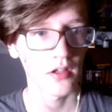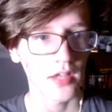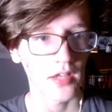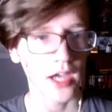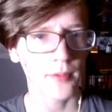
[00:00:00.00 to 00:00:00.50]

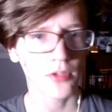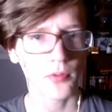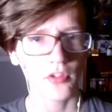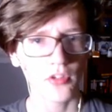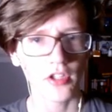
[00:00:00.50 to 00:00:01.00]
How am I
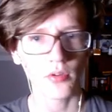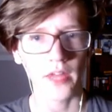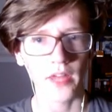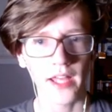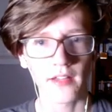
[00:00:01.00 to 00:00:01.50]
supposed to get through
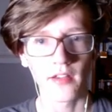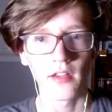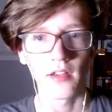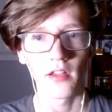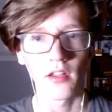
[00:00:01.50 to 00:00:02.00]

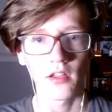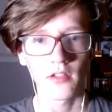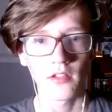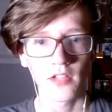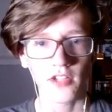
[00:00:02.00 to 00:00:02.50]

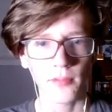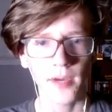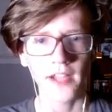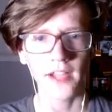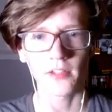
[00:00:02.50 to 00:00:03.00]
that? It's
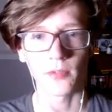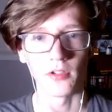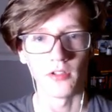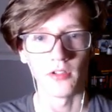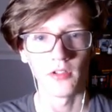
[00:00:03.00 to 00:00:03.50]
impossible.
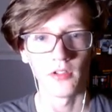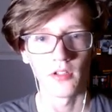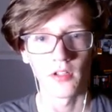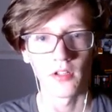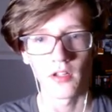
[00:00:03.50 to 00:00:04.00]

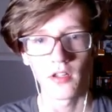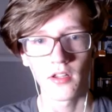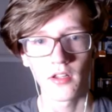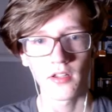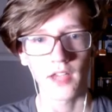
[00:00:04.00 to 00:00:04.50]

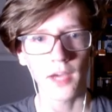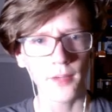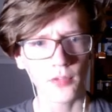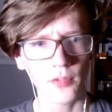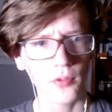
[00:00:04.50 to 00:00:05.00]
How am I
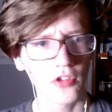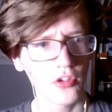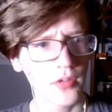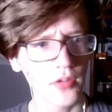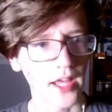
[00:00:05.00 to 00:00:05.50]
supposed to
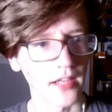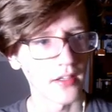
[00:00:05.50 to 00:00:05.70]
do that?